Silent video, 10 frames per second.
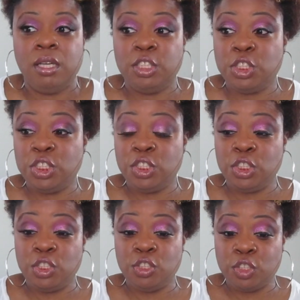
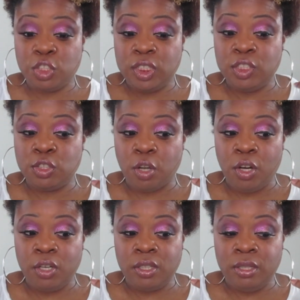she's
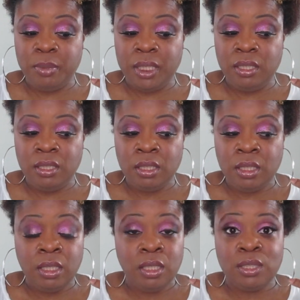darker than me,
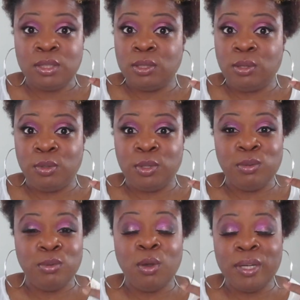so you
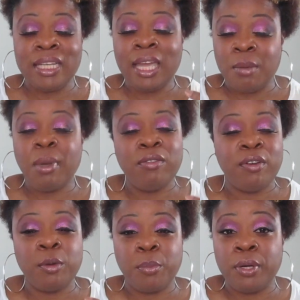know it came out
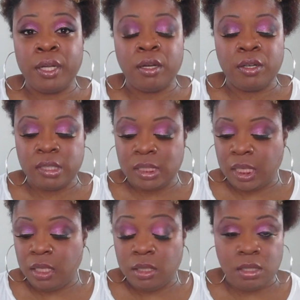very pretty on her
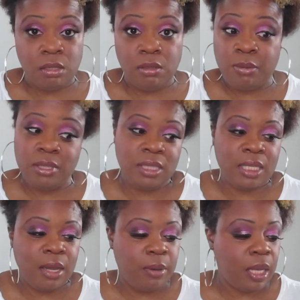skin. So I wanted to see
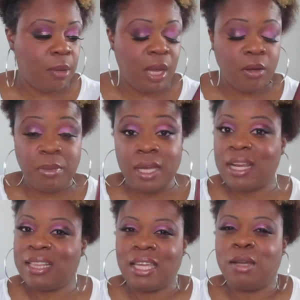how it came out on mine.
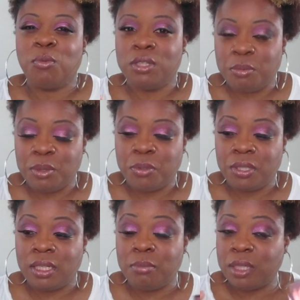Not that it wouldn't be
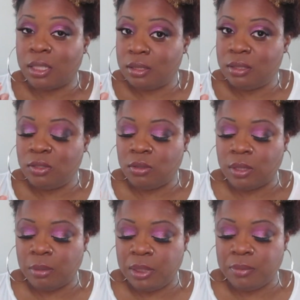pretty, but you know what
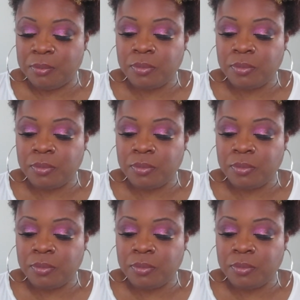I mean.